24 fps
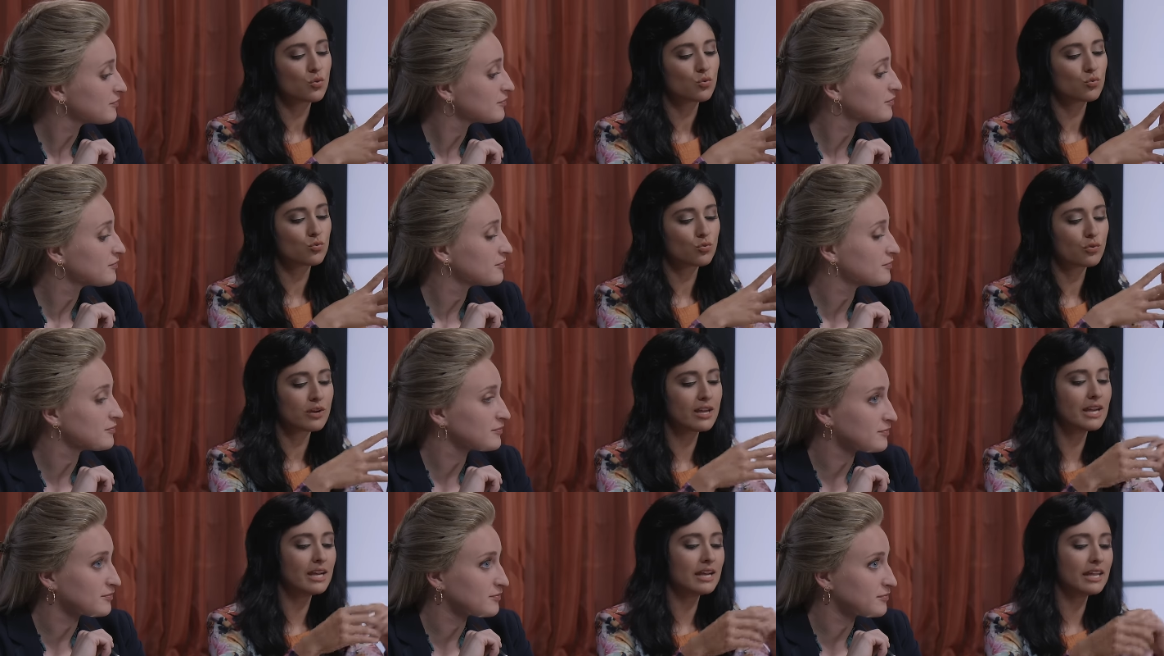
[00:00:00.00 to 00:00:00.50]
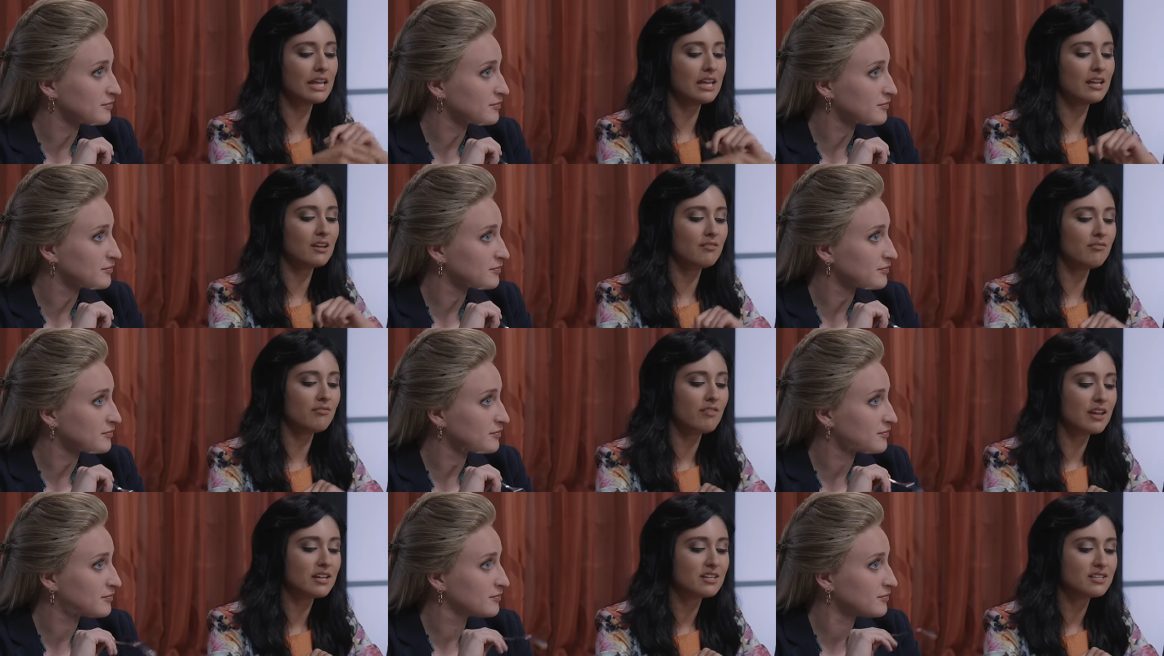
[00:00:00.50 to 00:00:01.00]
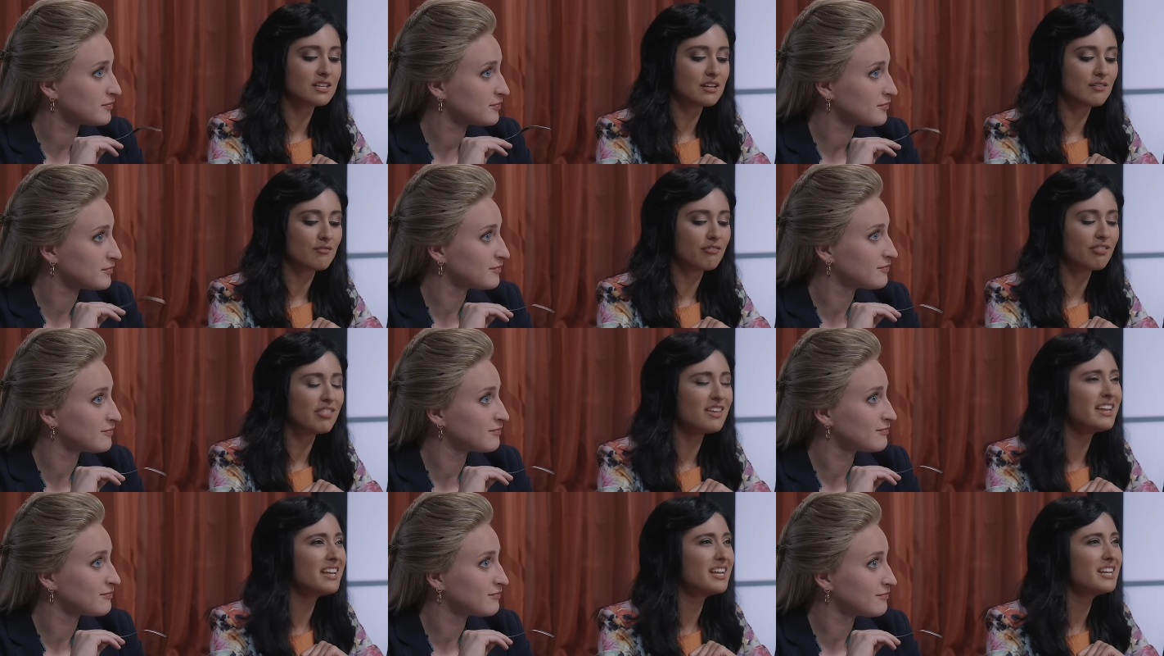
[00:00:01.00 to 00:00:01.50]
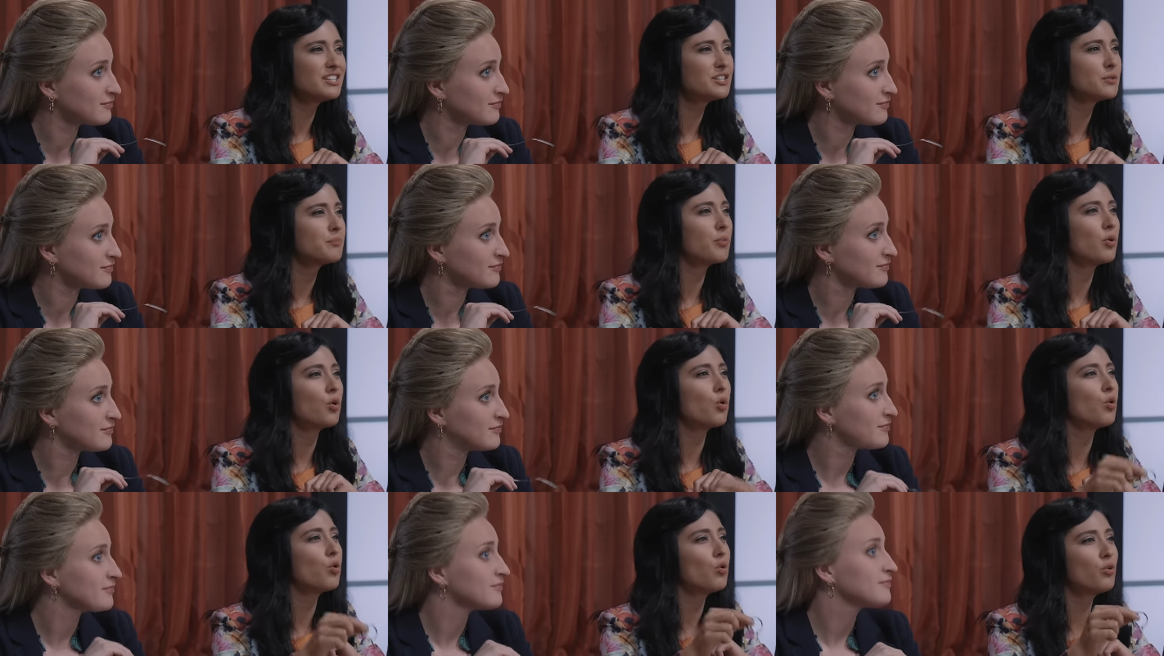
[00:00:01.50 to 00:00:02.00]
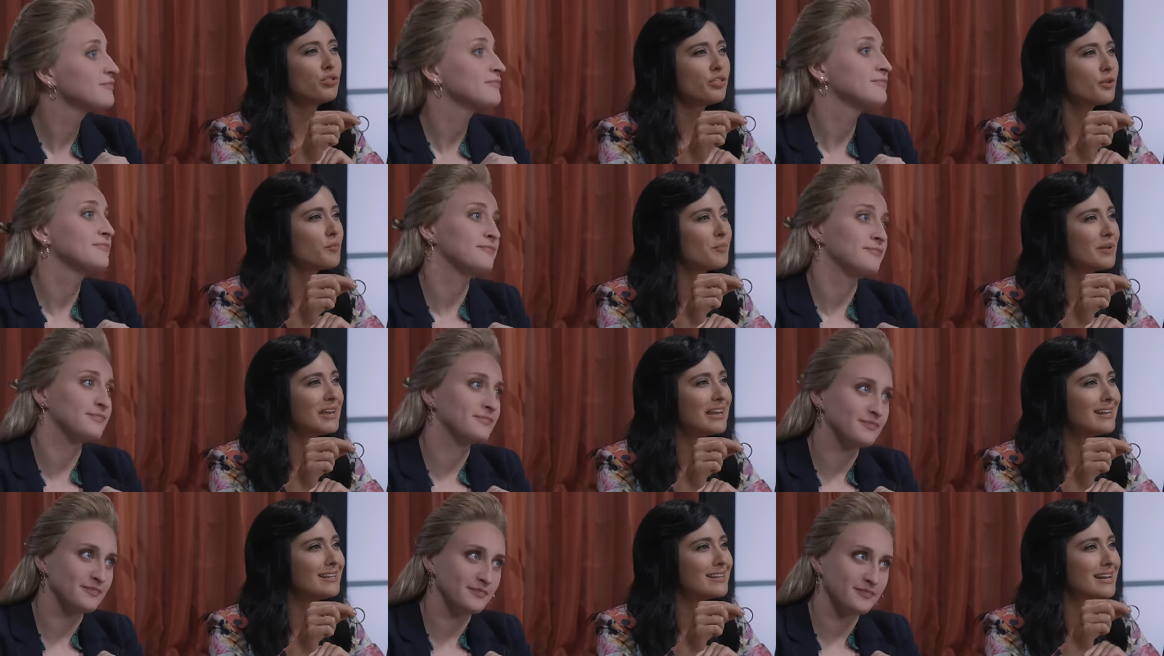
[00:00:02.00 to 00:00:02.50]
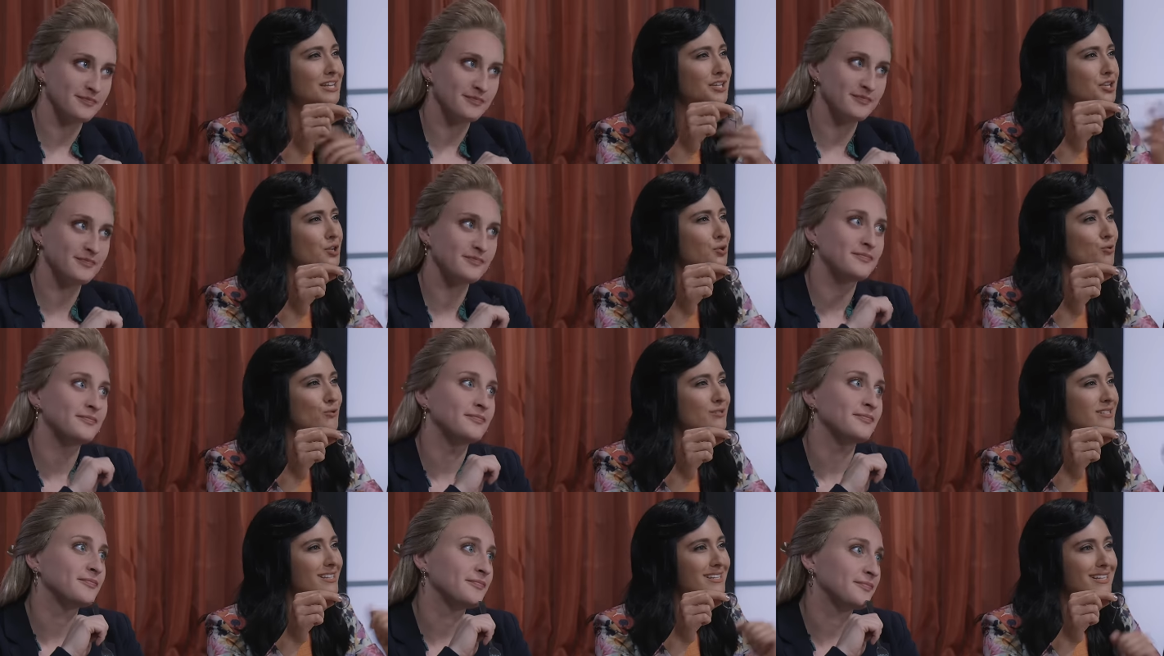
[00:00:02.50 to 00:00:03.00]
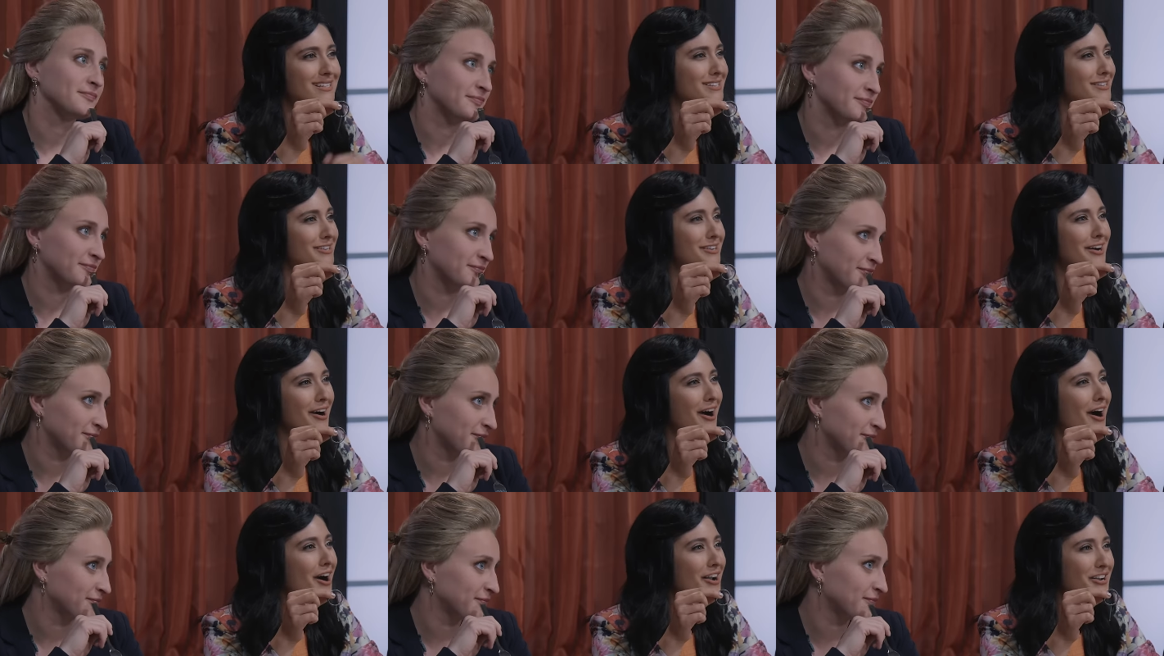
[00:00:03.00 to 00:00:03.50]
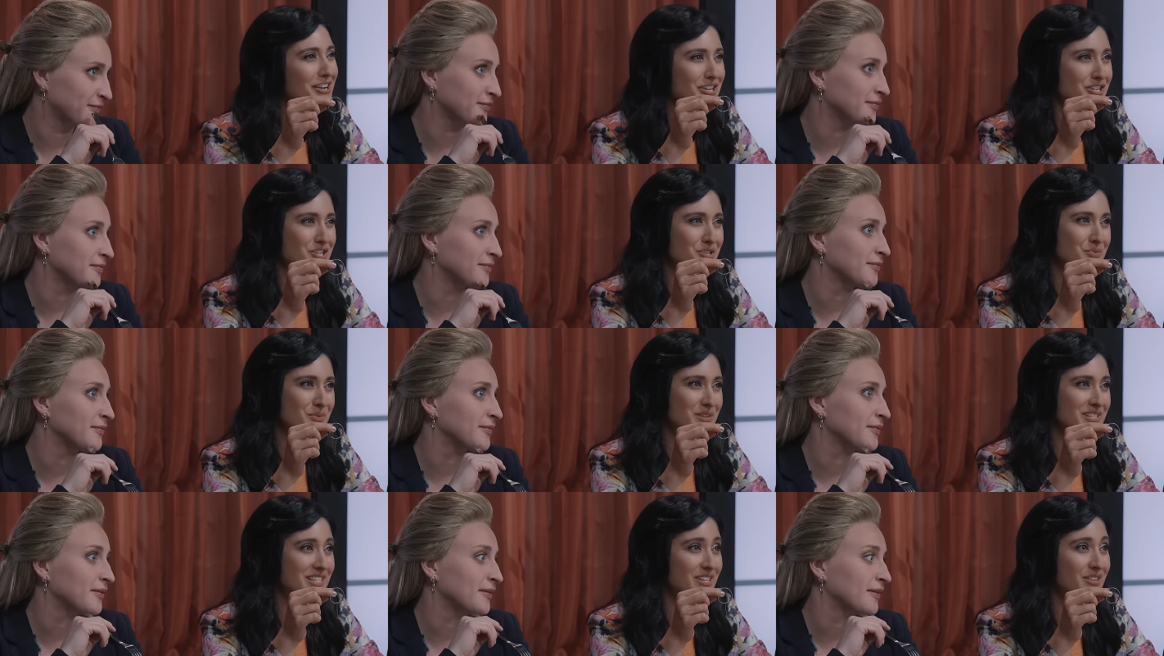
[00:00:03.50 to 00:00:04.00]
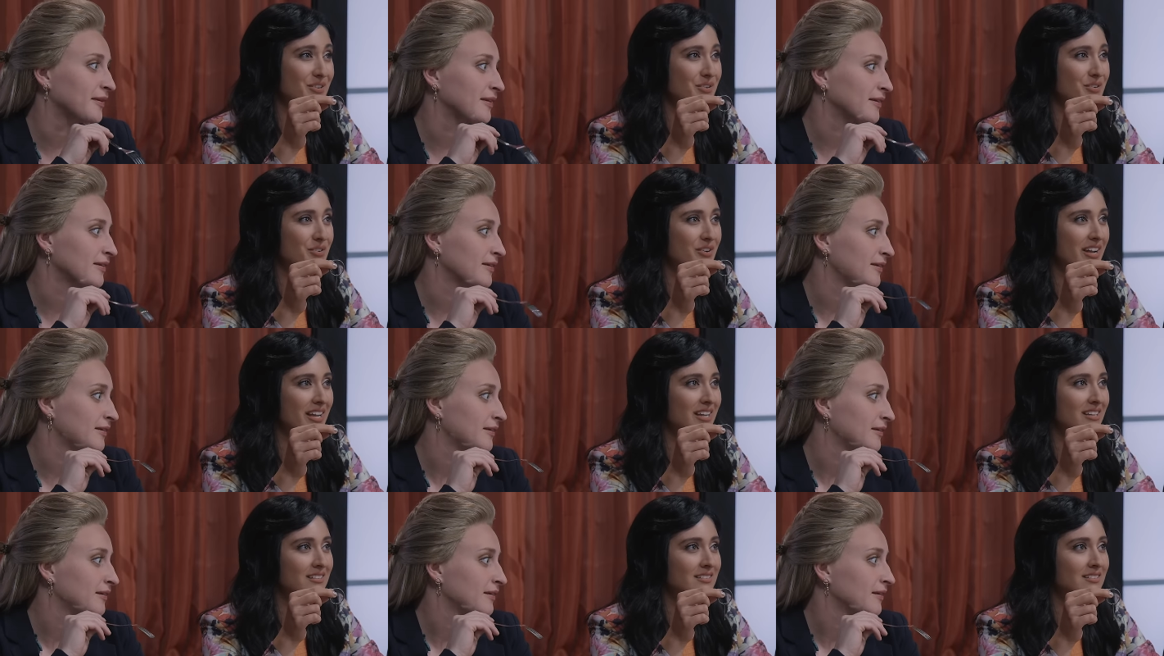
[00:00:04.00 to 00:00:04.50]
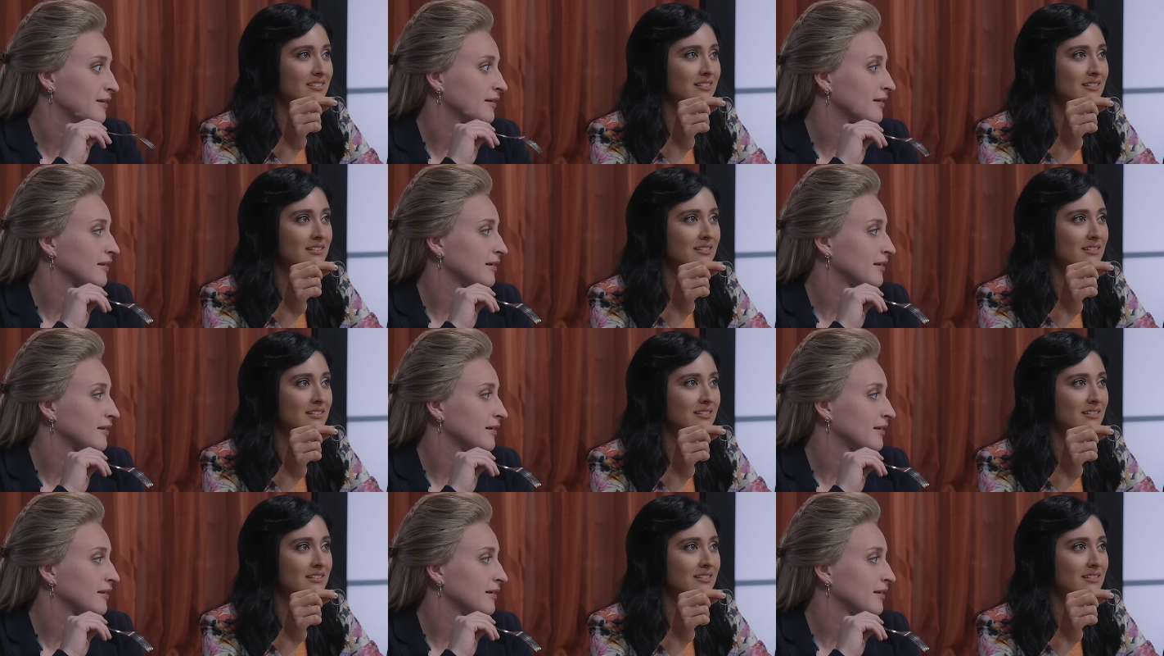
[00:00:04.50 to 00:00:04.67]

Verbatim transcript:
Speaker 1: really inventive. Thinking to pull the pin and use it as a garnish was great.